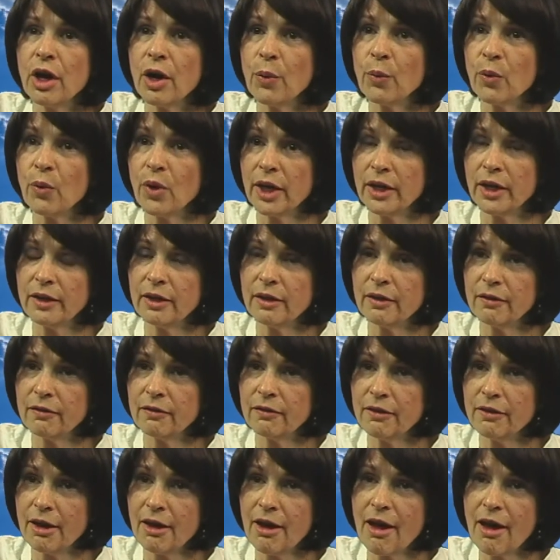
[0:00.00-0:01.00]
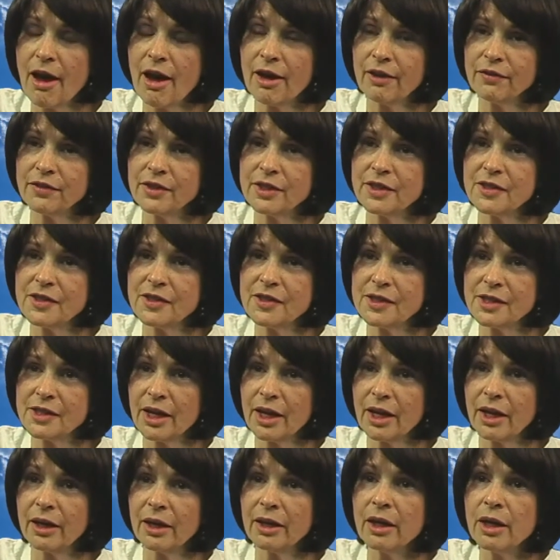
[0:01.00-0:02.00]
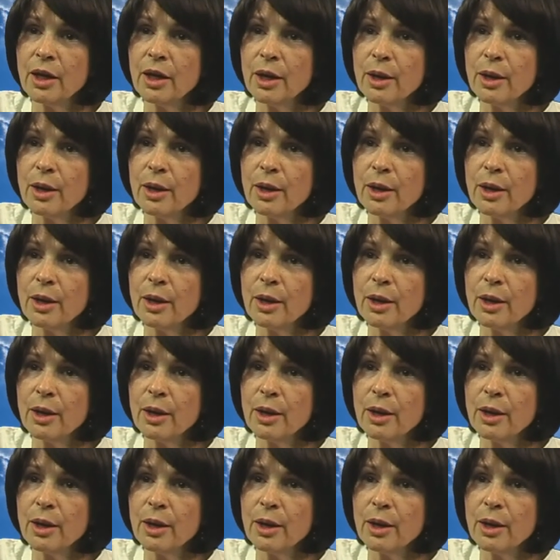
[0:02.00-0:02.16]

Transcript: what they have to say.